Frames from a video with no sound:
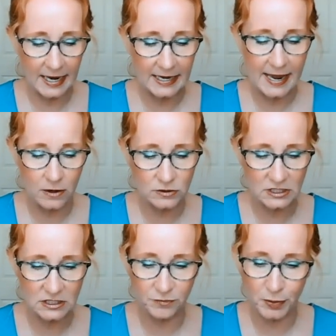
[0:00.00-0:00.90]
eight
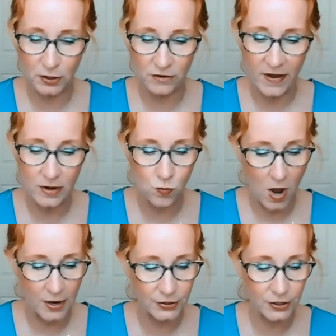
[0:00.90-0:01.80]
ounces of purified
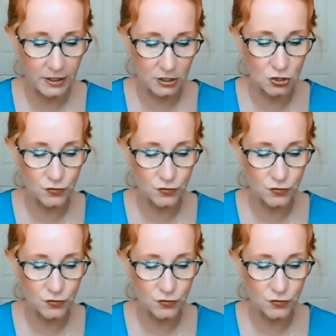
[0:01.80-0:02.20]
water and